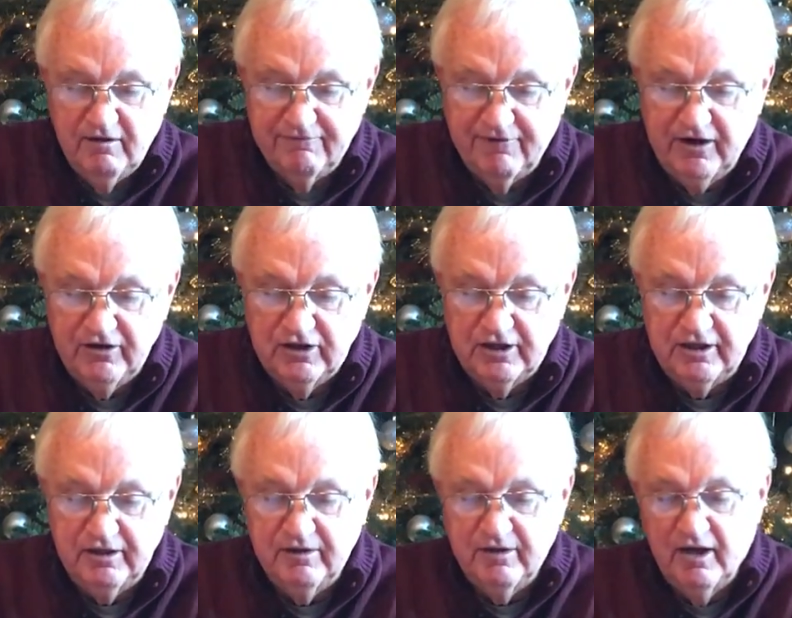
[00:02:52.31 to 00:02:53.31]

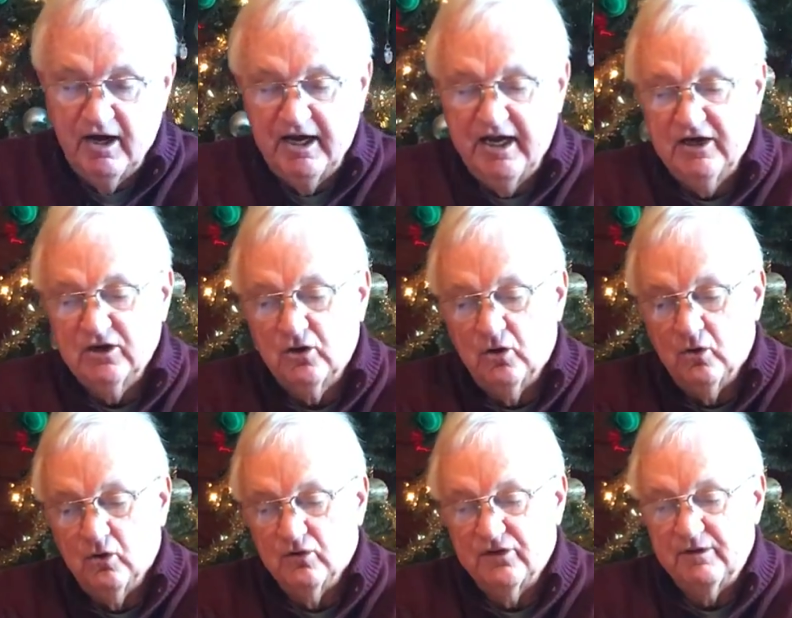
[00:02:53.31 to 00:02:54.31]
Finally, I had a
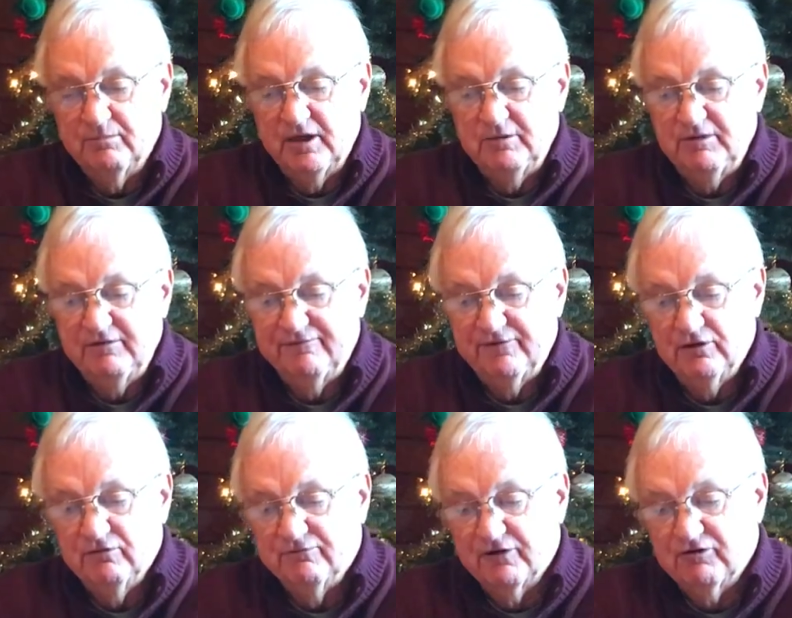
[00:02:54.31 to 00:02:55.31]
goal that made me feel
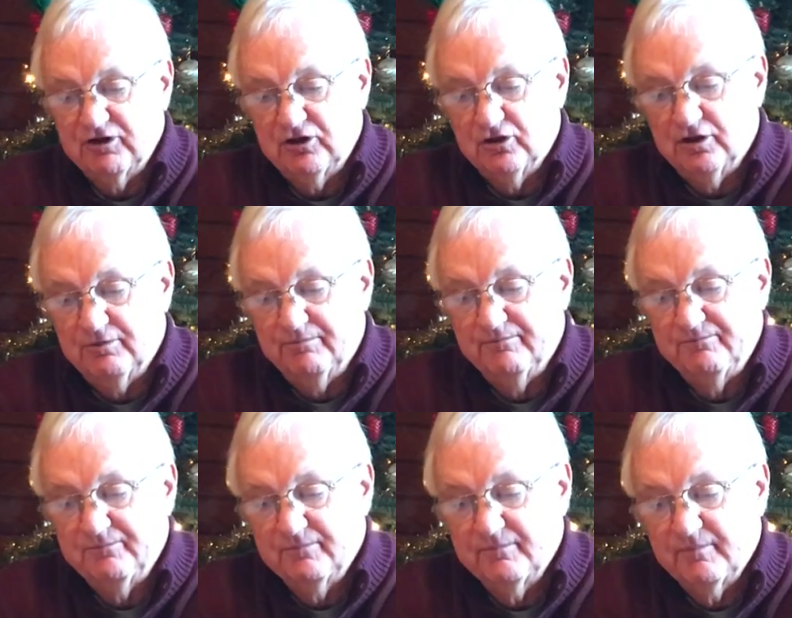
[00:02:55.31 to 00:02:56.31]
very good.
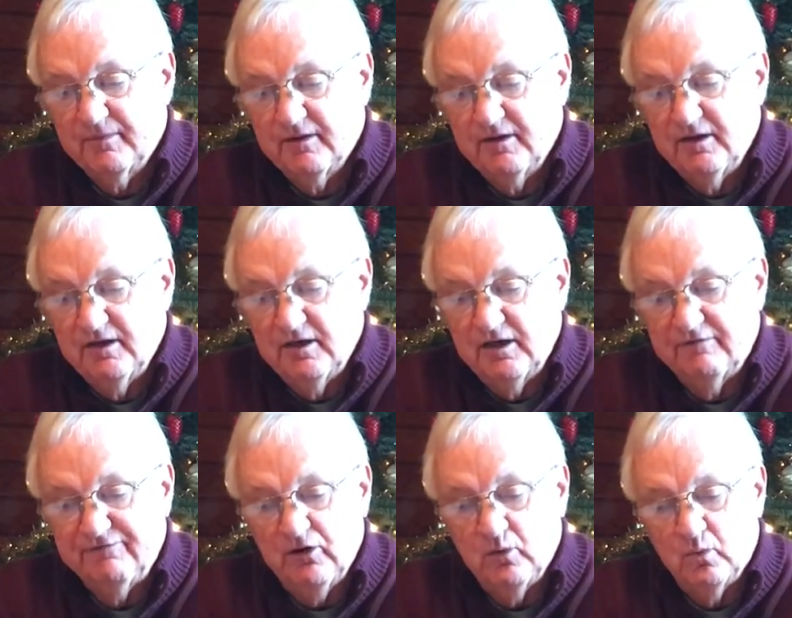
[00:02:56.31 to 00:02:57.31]
It
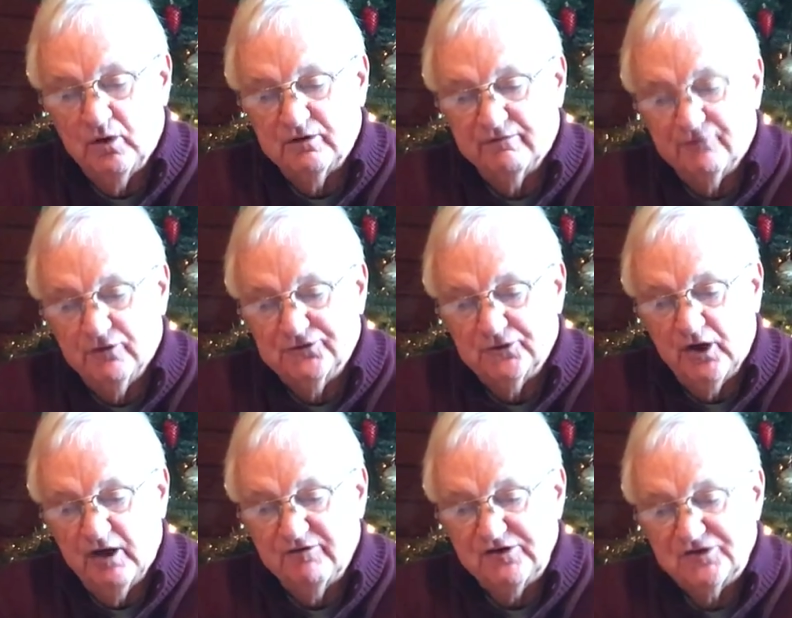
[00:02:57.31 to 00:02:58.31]
felt wonderful to
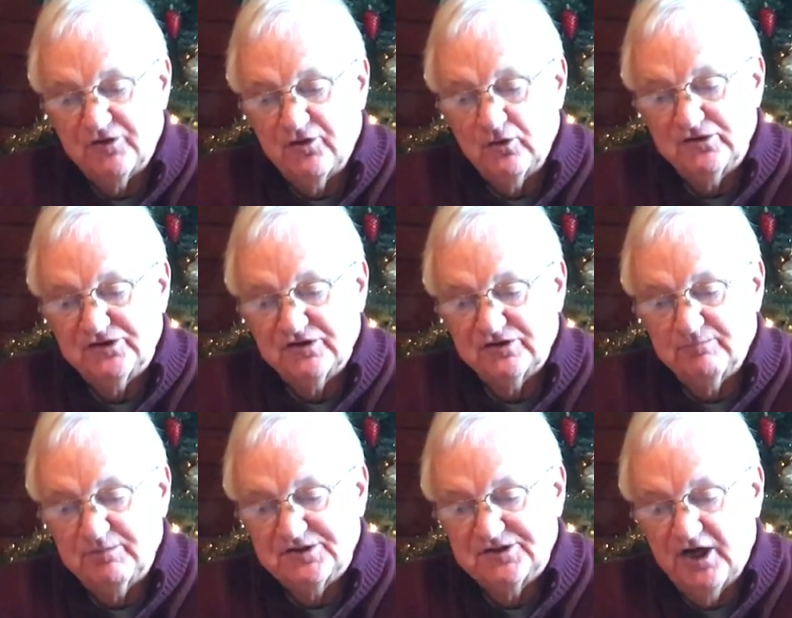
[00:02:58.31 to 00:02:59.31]
have his enthusiasm
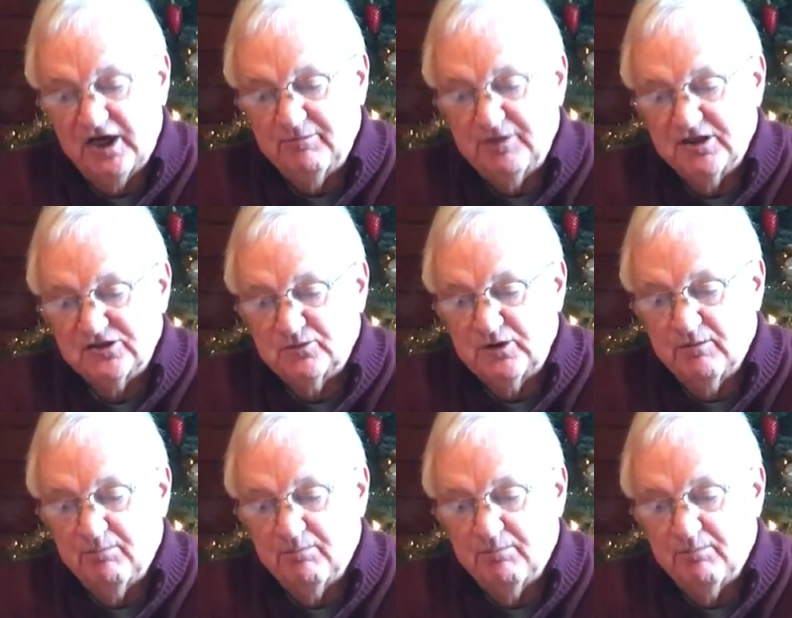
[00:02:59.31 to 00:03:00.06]
beside me as we